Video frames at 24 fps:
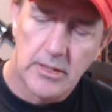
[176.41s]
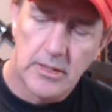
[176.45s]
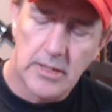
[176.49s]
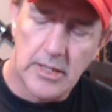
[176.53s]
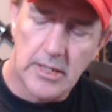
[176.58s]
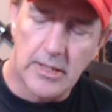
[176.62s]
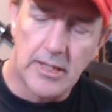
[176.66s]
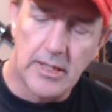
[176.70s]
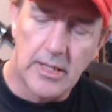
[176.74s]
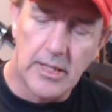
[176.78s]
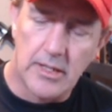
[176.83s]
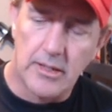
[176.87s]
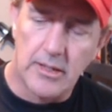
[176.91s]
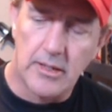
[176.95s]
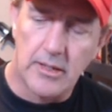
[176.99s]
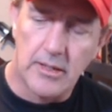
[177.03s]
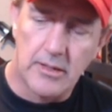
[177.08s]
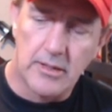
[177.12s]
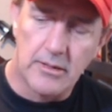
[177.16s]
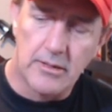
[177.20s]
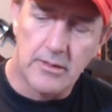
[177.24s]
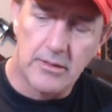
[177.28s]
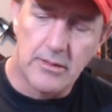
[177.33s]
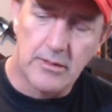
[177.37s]
and then
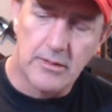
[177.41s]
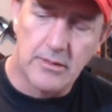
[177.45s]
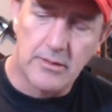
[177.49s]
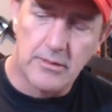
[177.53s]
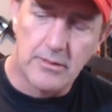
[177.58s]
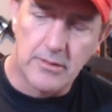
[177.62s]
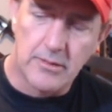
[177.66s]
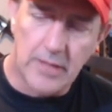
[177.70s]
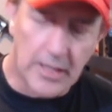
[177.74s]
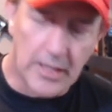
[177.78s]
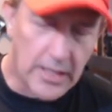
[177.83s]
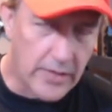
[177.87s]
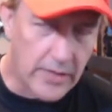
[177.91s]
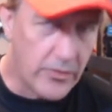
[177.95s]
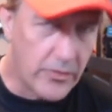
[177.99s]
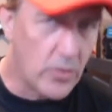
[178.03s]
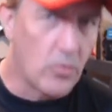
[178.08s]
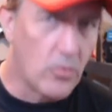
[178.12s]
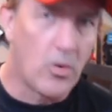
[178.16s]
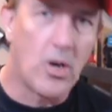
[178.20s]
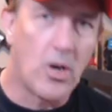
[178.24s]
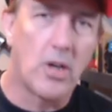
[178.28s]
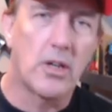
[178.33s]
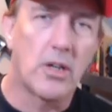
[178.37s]
they give you
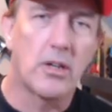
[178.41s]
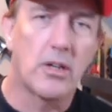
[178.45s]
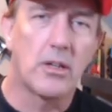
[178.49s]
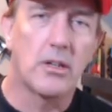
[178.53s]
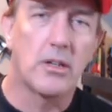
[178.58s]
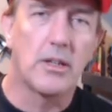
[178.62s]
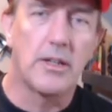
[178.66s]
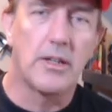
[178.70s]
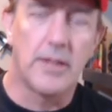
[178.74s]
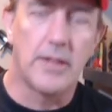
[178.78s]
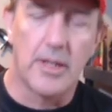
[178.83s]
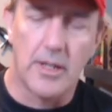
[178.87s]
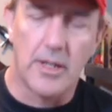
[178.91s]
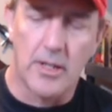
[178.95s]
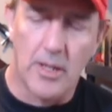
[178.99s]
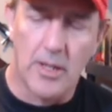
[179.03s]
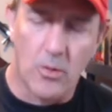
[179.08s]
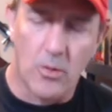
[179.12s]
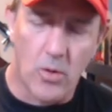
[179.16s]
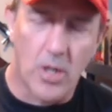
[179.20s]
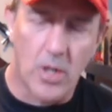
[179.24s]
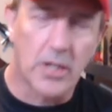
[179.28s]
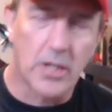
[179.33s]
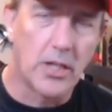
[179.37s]
water, and then
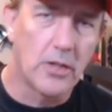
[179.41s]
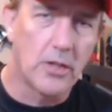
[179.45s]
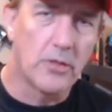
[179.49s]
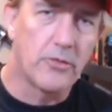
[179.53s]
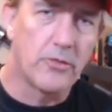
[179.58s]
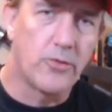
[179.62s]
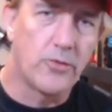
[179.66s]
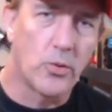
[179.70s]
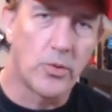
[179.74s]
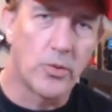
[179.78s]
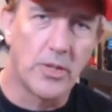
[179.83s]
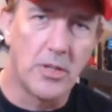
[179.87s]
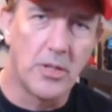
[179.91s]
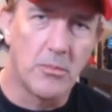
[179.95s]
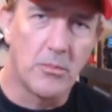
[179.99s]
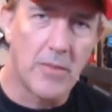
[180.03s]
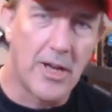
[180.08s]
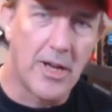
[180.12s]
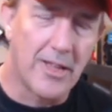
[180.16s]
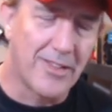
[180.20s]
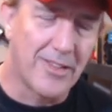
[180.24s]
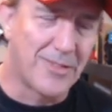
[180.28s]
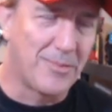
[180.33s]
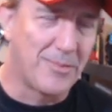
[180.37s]
they'll walk you the 14
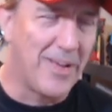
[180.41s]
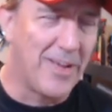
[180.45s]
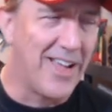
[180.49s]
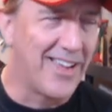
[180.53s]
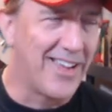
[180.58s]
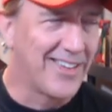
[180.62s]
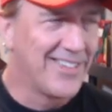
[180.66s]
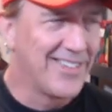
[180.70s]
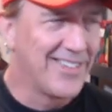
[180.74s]
miles back.